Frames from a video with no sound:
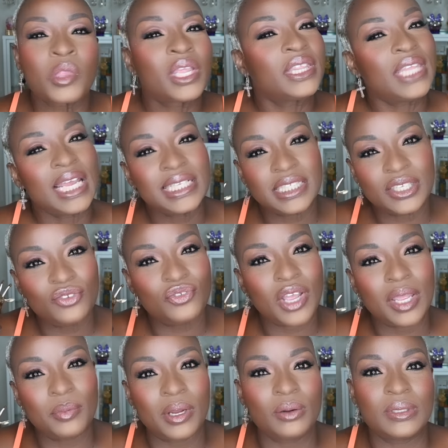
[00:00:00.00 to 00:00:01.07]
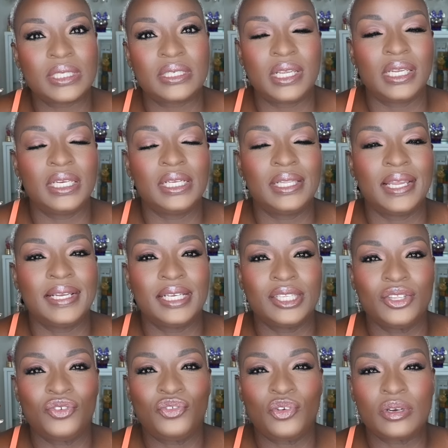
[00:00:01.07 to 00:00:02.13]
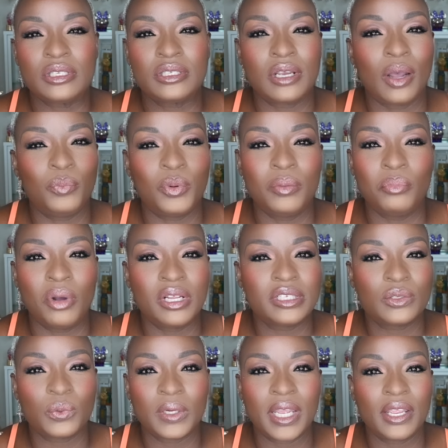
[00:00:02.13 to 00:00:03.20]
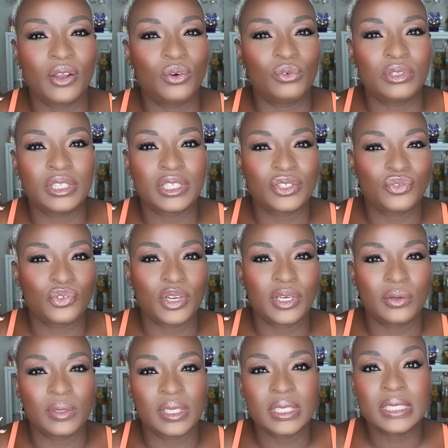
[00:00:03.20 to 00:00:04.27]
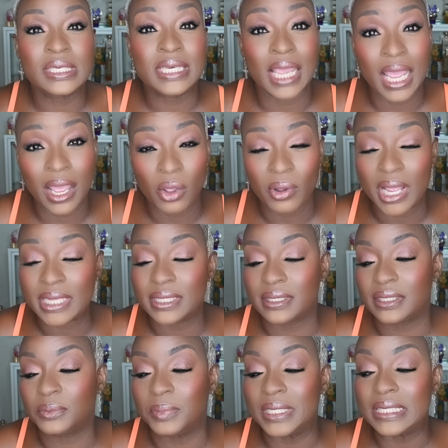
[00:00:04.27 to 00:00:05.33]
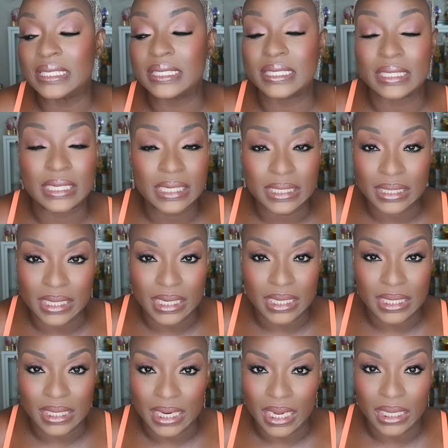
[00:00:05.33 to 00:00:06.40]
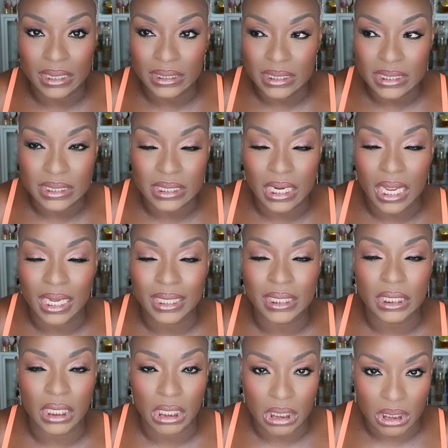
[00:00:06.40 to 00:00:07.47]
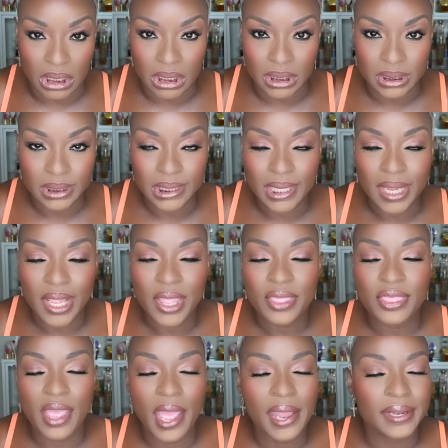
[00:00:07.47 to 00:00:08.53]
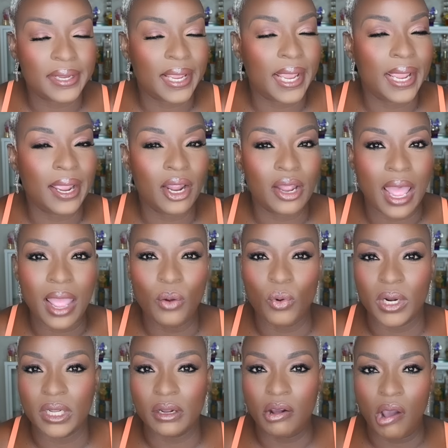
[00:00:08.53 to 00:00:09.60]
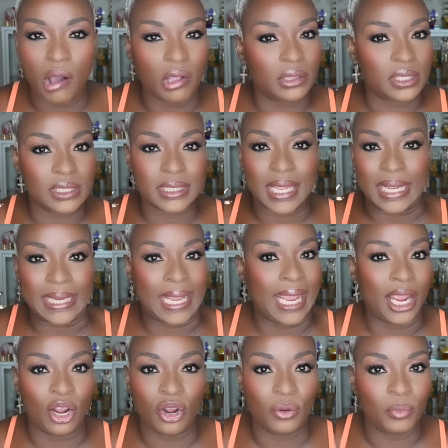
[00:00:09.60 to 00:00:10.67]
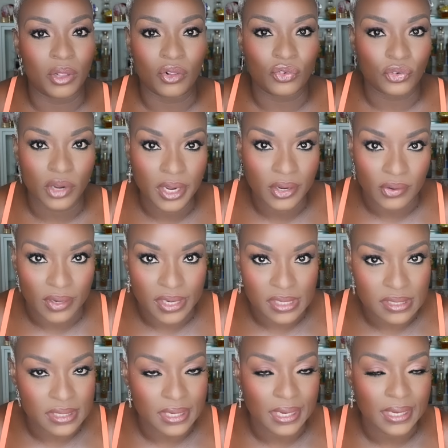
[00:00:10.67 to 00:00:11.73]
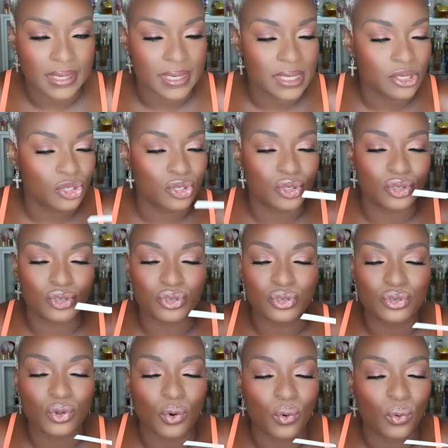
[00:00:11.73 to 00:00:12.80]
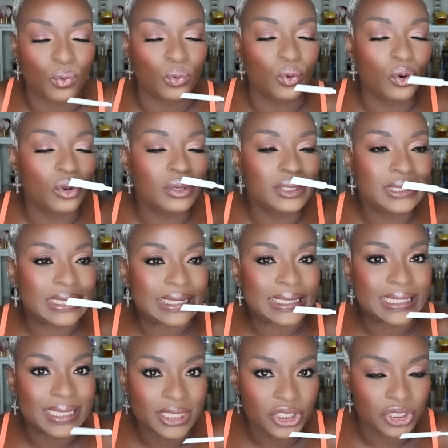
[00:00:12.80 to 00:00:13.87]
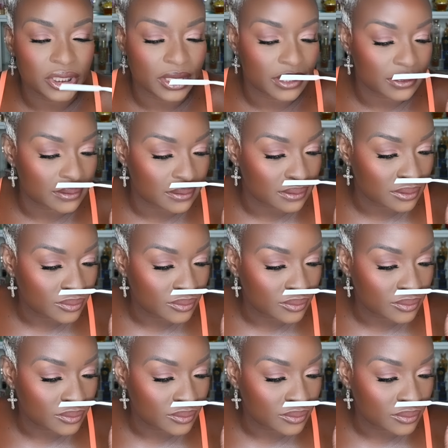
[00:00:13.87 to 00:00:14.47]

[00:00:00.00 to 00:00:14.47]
that's the vibe I was getting like in the first couple months when I owned this fragrance. Now, as it's been sitting there at least a year, that care I want to call this a caramel fragrance. It is so delicious.